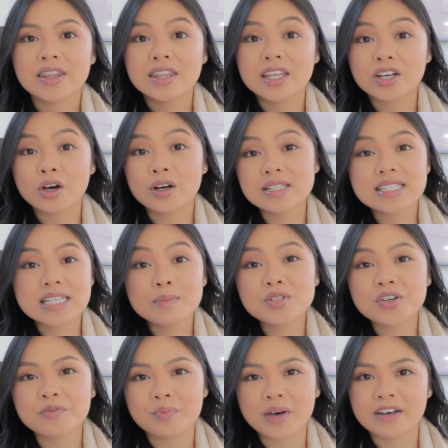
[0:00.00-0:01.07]
The concept
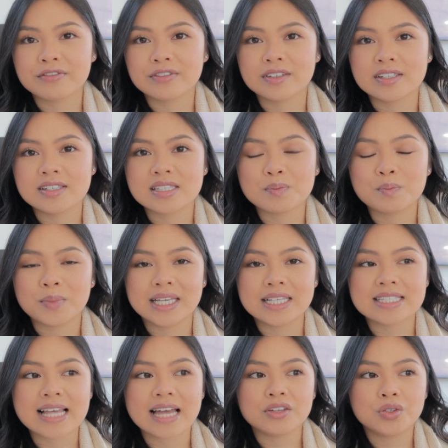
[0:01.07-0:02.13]
of buffers
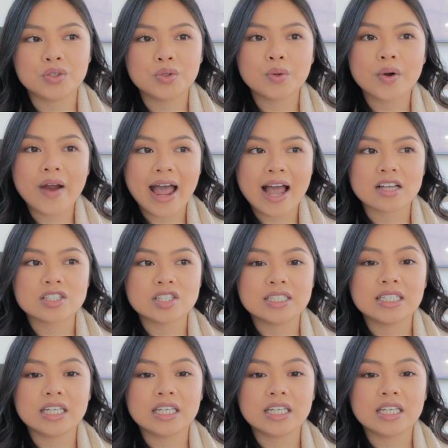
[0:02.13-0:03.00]
means that you are actually